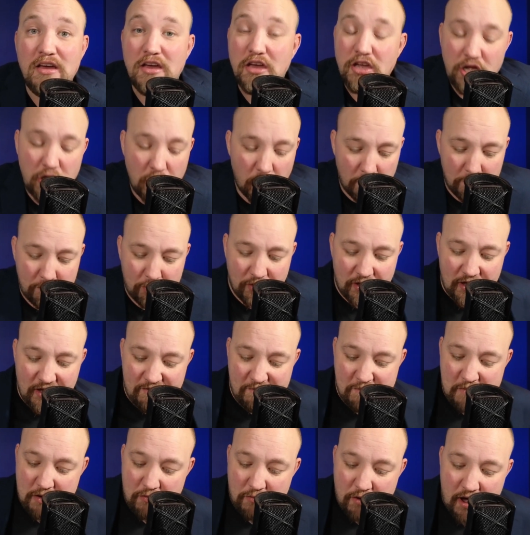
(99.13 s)
you don't believe
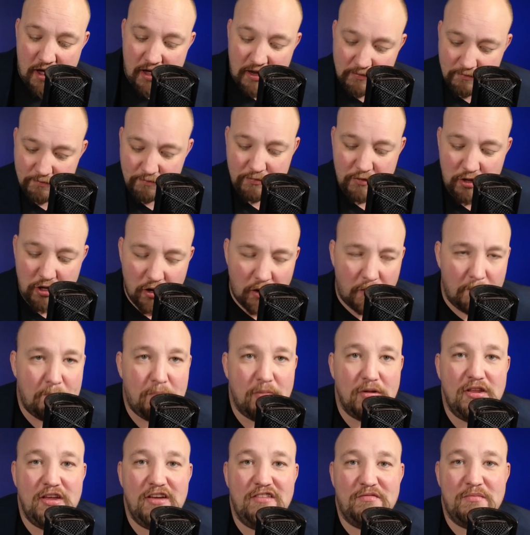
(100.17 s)
me right you don't
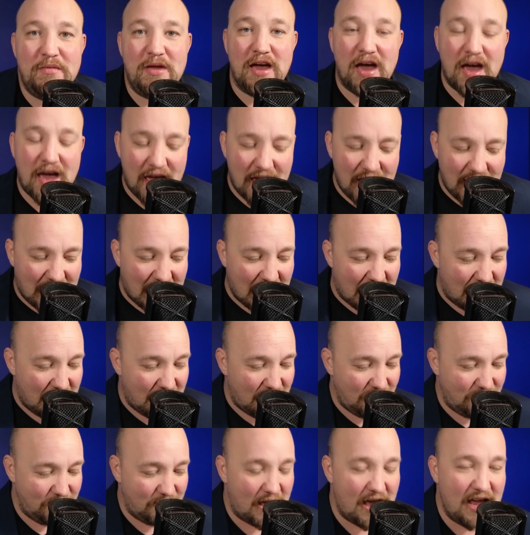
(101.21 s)
believe me I, I, get
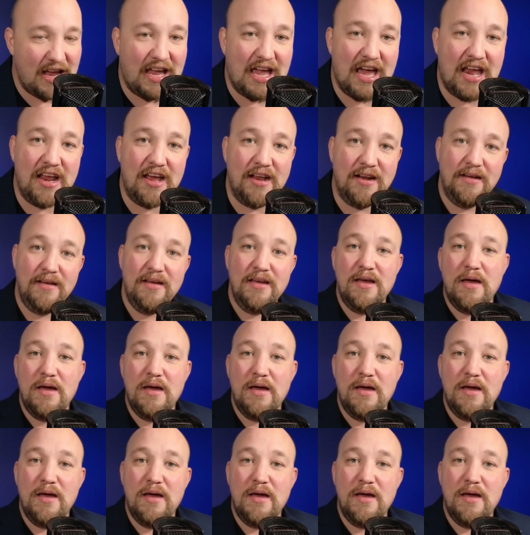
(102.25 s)
it i get it